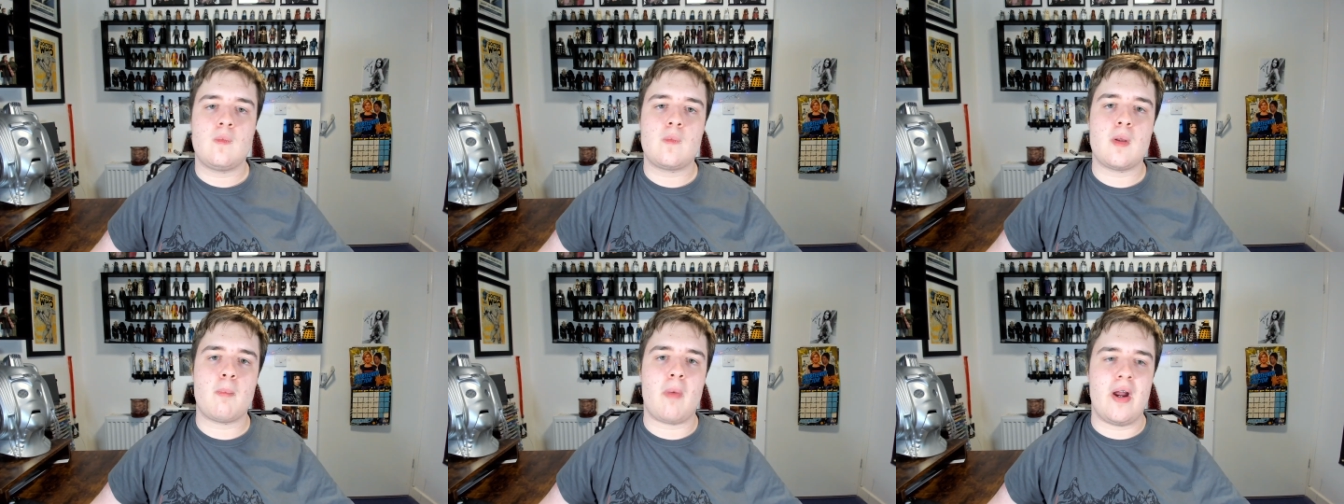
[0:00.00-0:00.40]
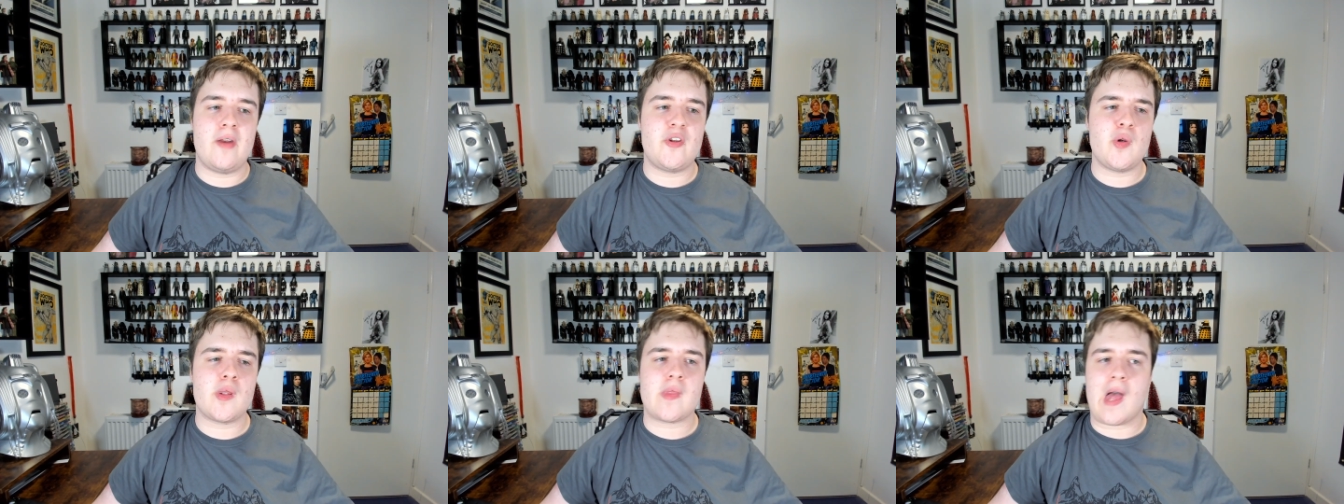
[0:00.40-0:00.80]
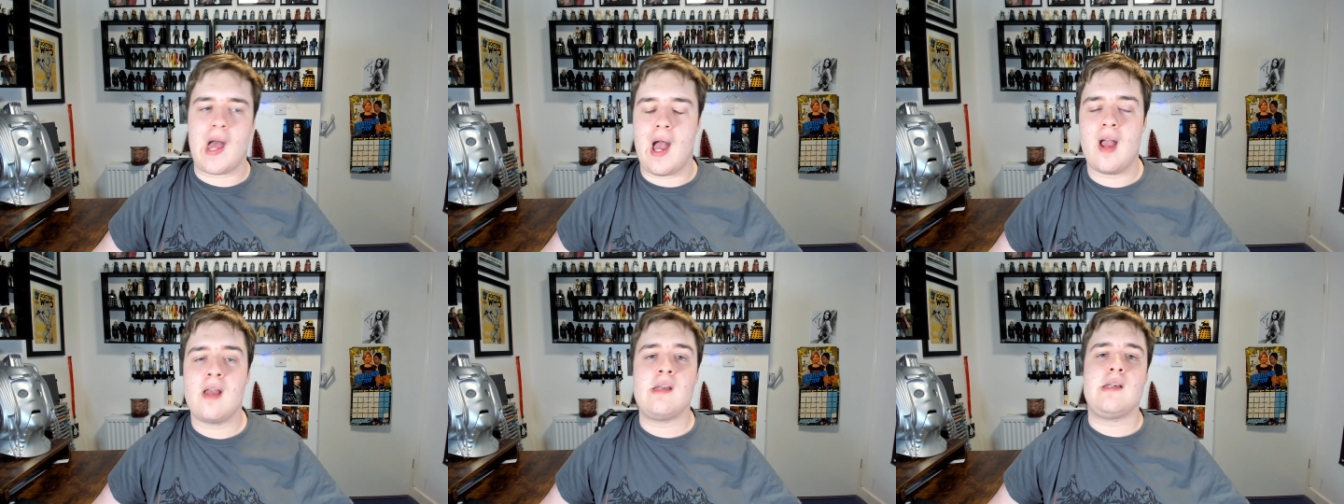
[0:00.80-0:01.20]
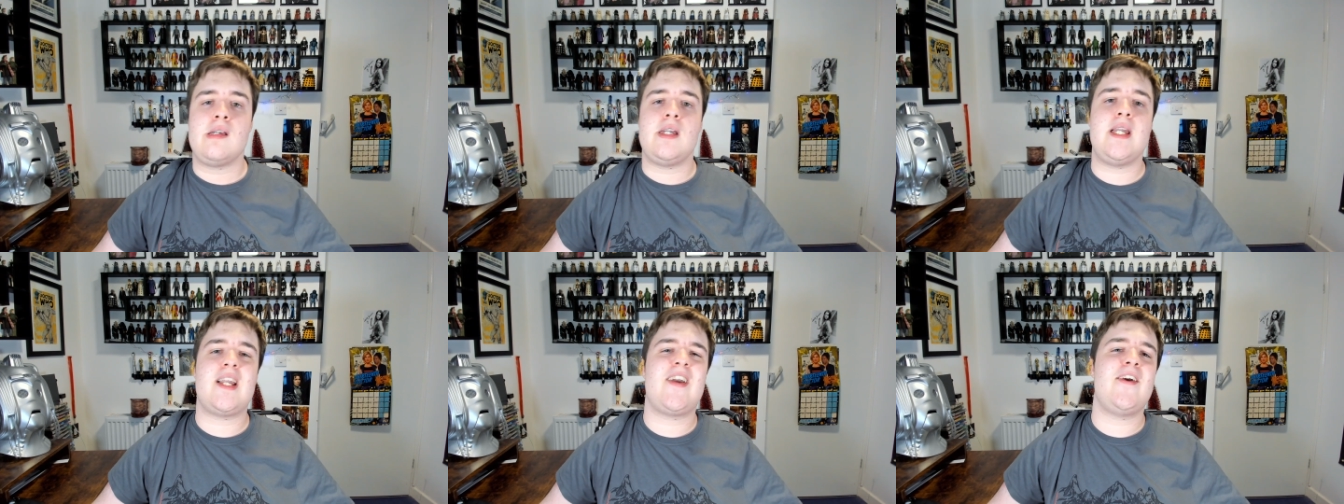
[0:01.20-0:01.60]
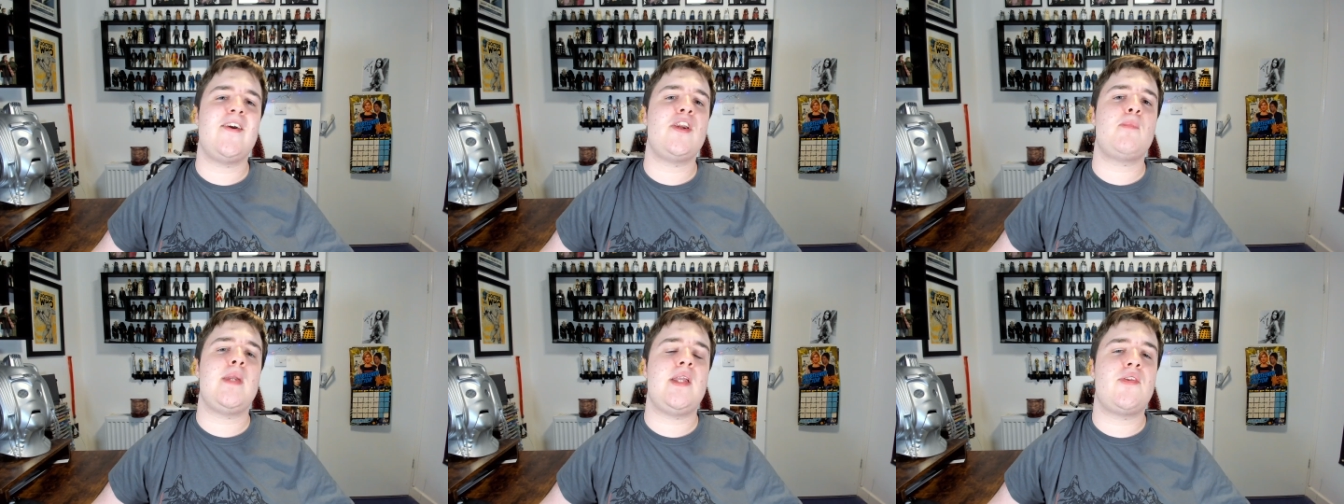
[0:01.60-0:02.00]
that by doing that, it could
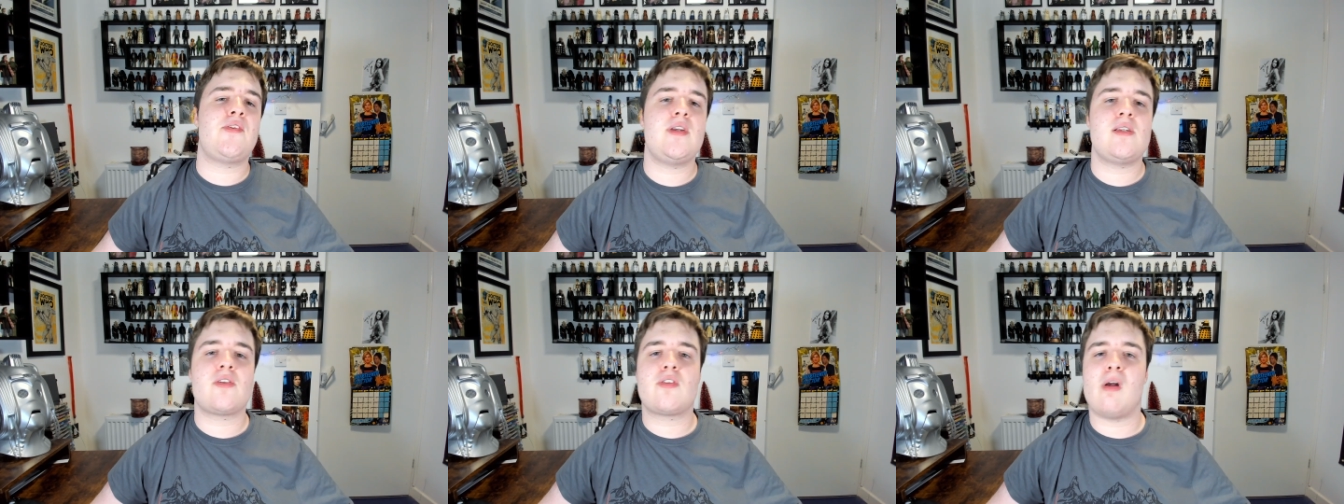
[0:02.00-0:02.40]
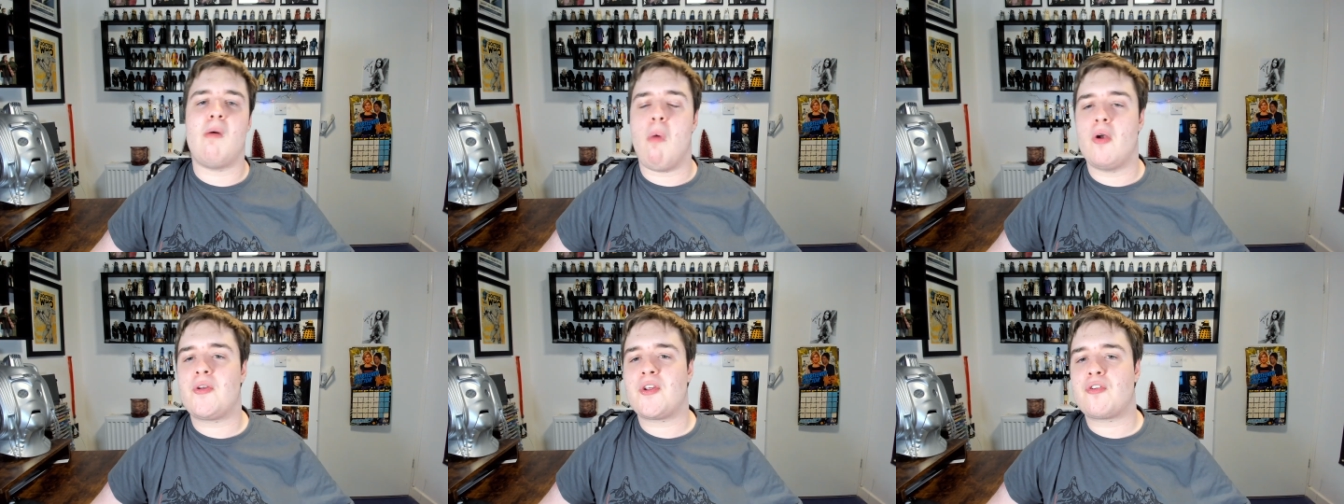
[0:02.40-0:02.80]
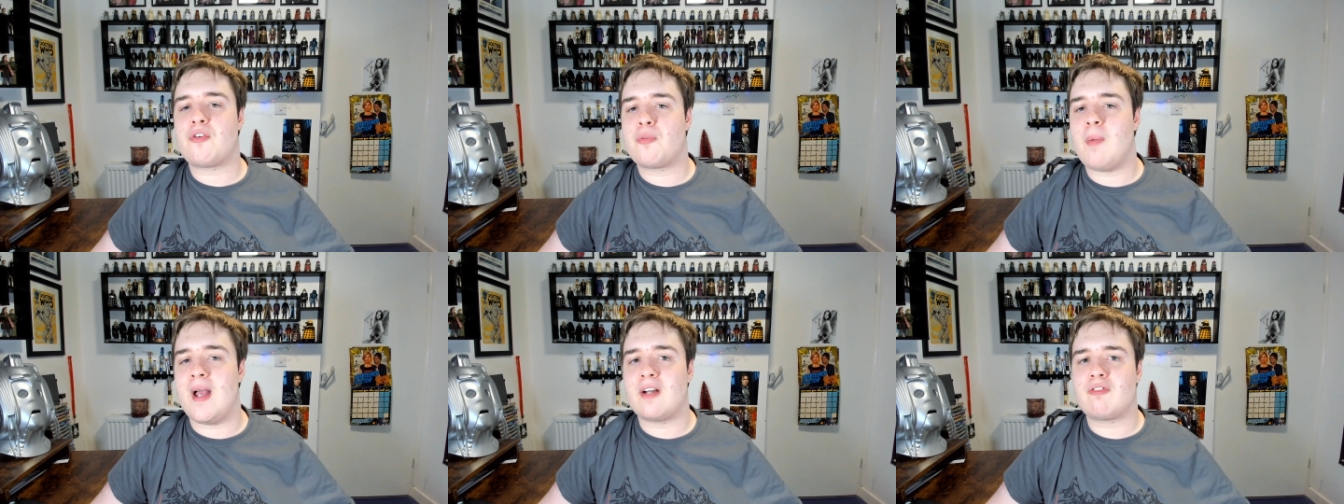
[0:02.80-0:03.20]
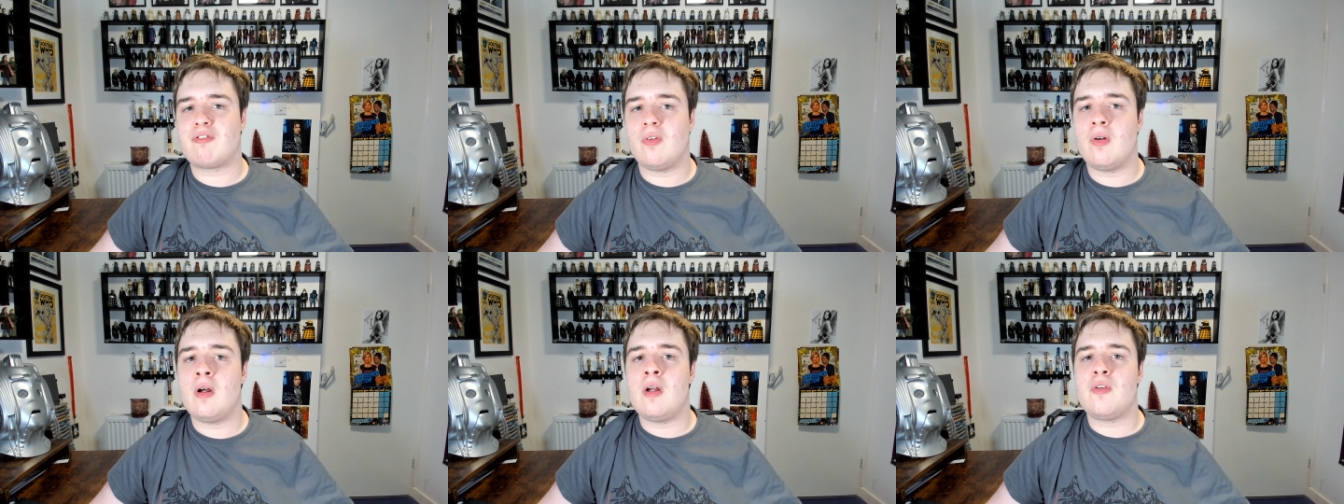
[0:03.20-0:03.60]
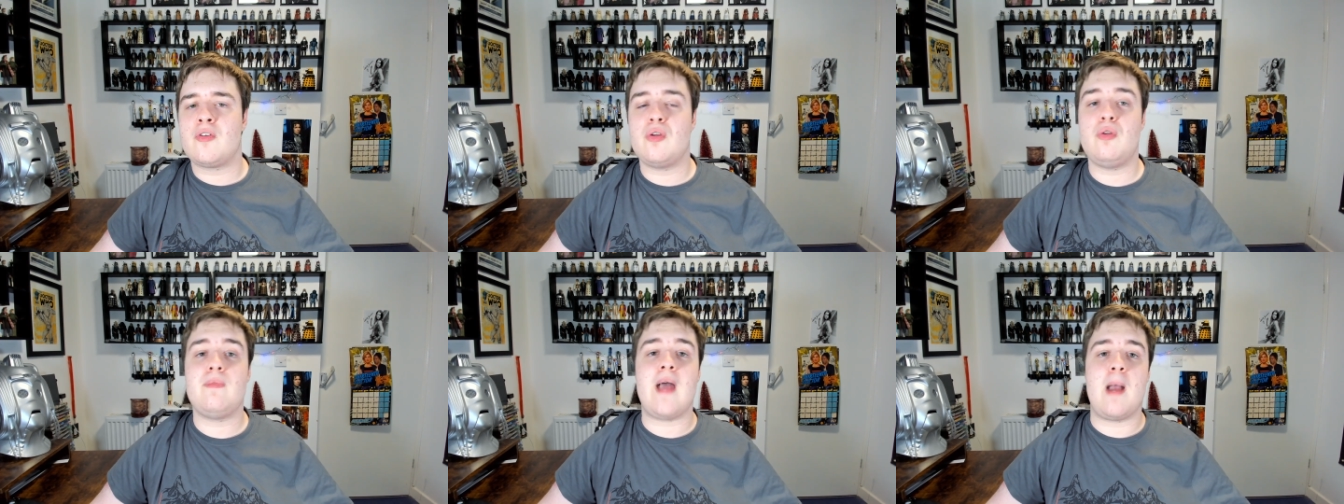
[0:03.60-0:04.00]
have been seen as somewhat disrespectful
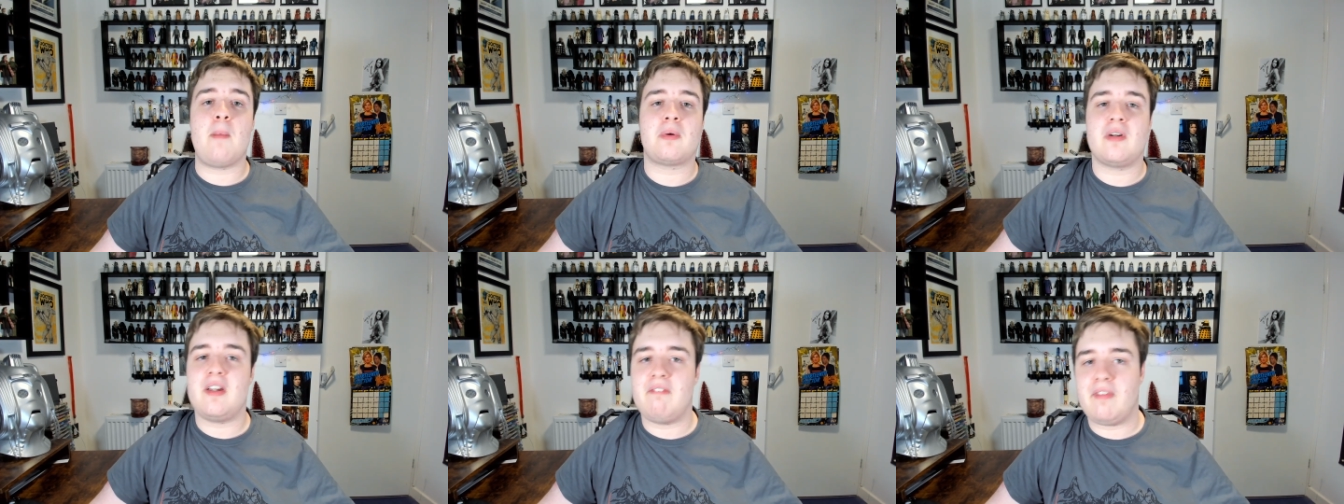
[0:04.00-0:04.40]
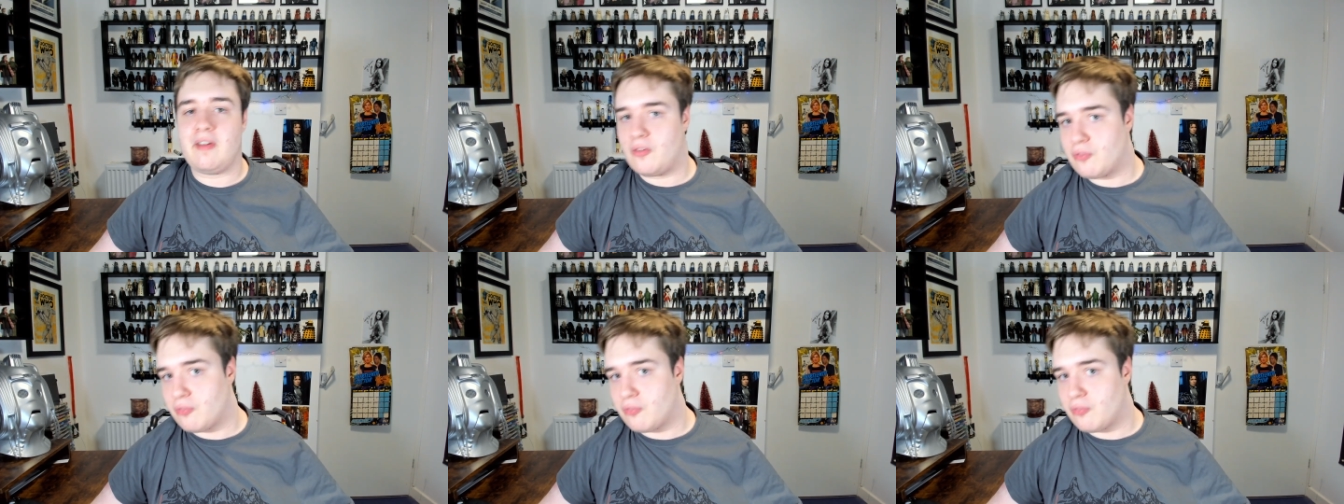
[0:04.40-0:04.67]
to their previous